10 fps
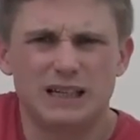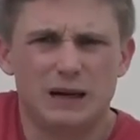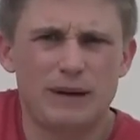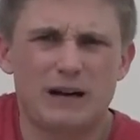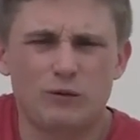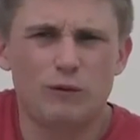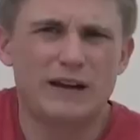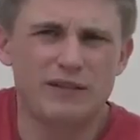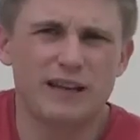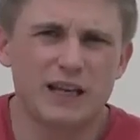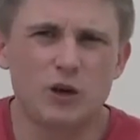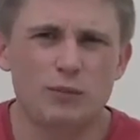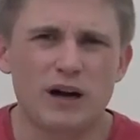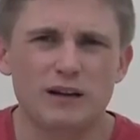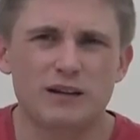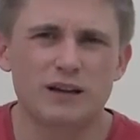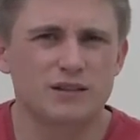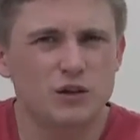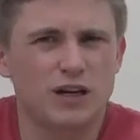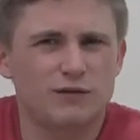about everything that your partner does
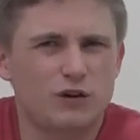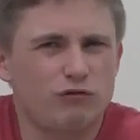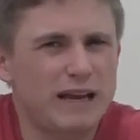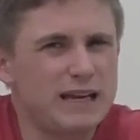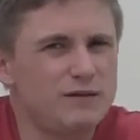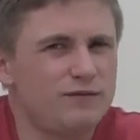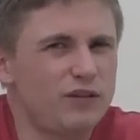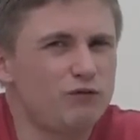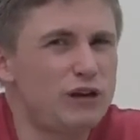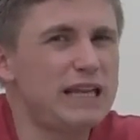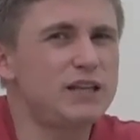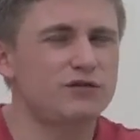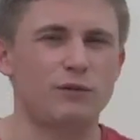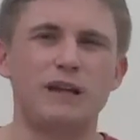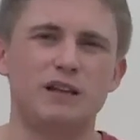and you kind of crave release from it.